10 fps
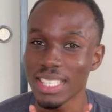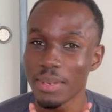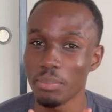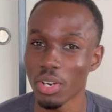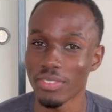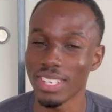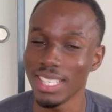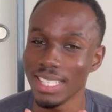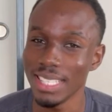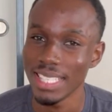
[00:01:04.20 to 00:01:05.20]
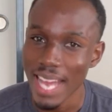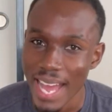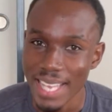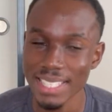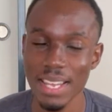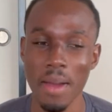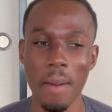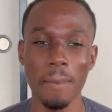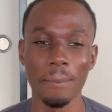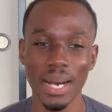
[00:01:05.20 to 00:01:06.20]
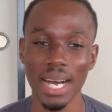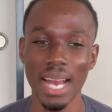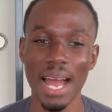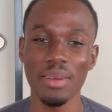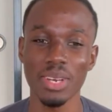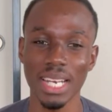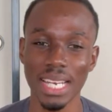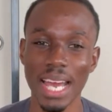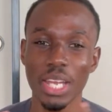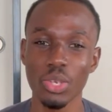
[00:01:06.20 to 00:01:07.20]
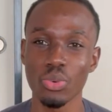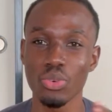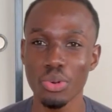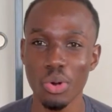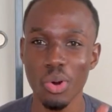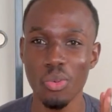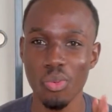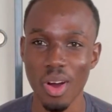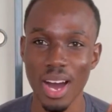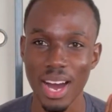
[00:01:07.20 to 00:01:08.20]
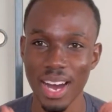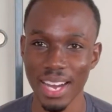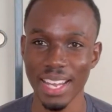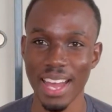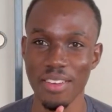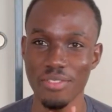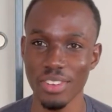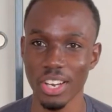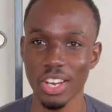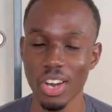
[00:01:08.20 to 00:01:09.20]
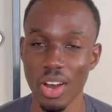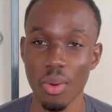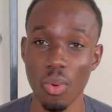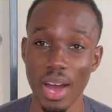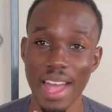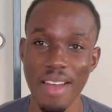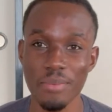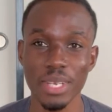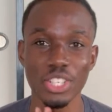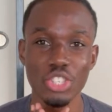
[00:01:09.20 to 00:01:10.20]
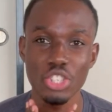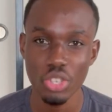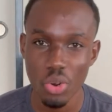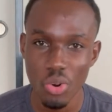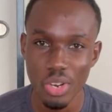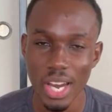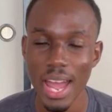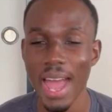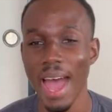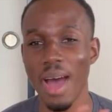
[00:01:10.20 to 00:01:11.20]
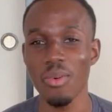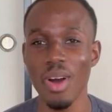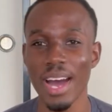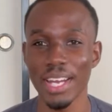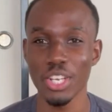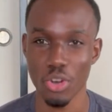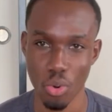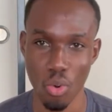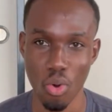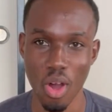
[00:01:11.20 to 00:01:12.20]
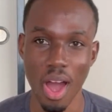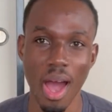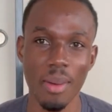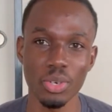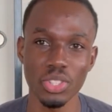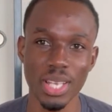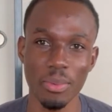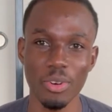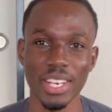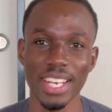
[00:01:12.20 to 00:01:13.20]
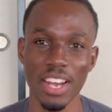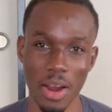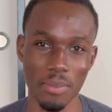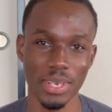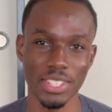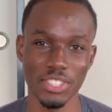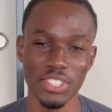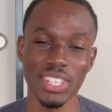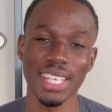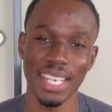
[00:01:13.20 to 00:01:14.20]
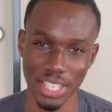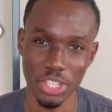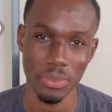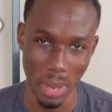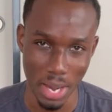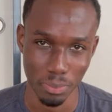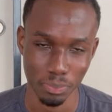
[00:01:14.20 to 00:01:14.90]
thing perfectly yet, but I'm gonna let you know what I have figured out and what I have been shown and what I know about separating garbage in Japan.